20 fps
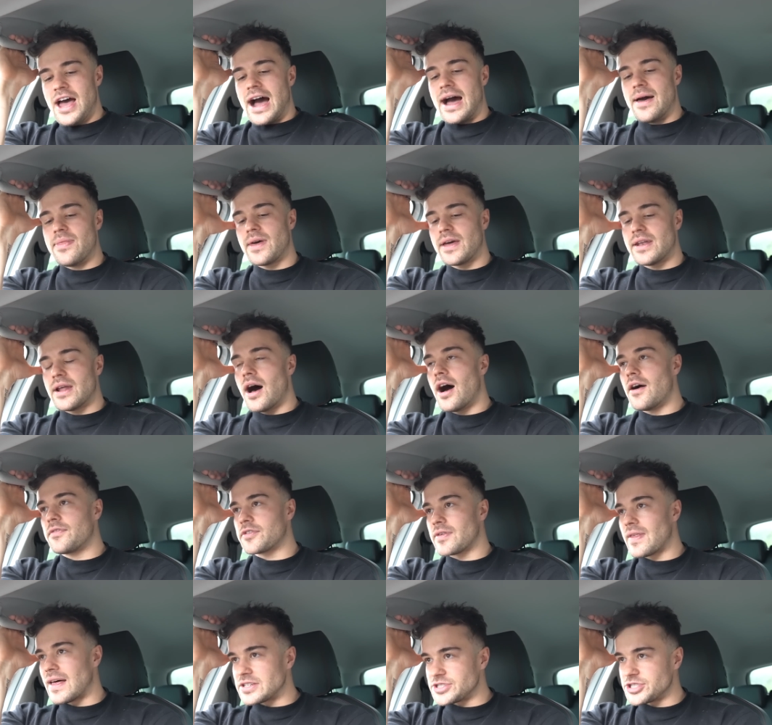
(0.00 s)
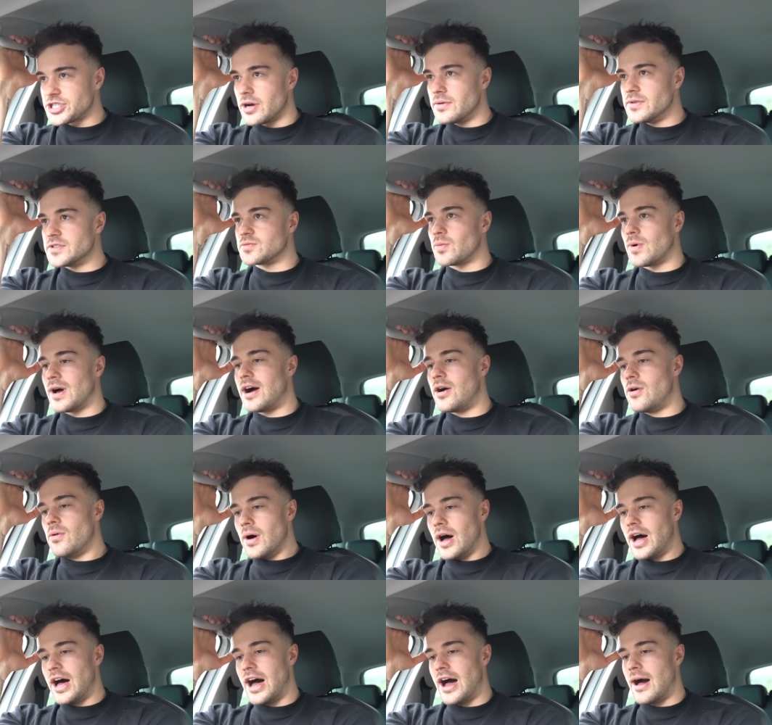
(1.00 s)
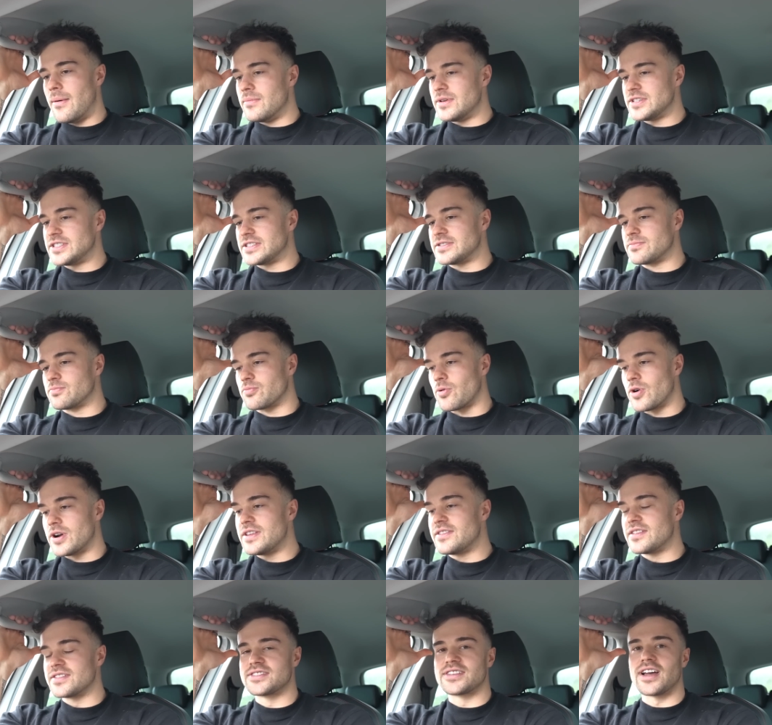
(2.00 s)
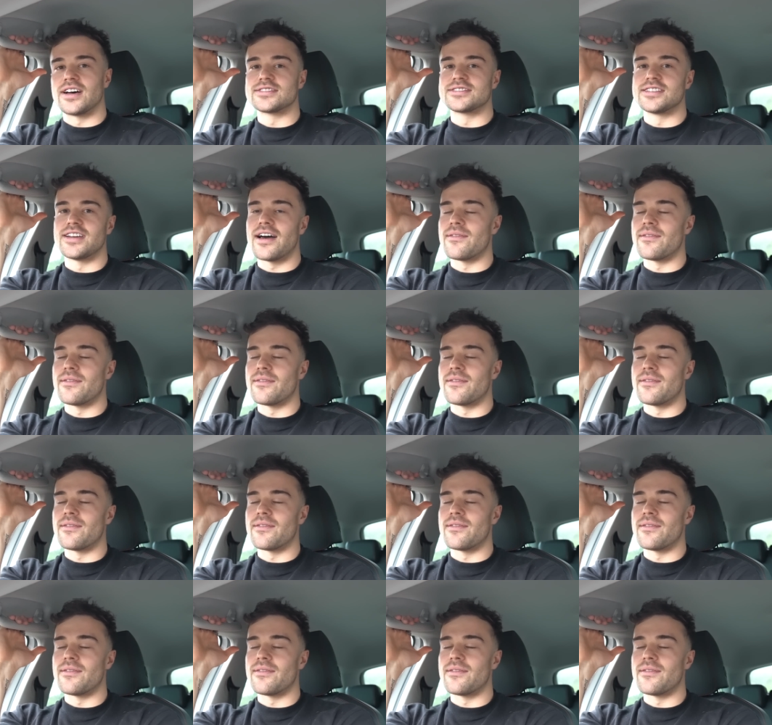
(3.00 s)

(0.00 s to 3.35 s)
And then after that show as well, um, this is really disgusting.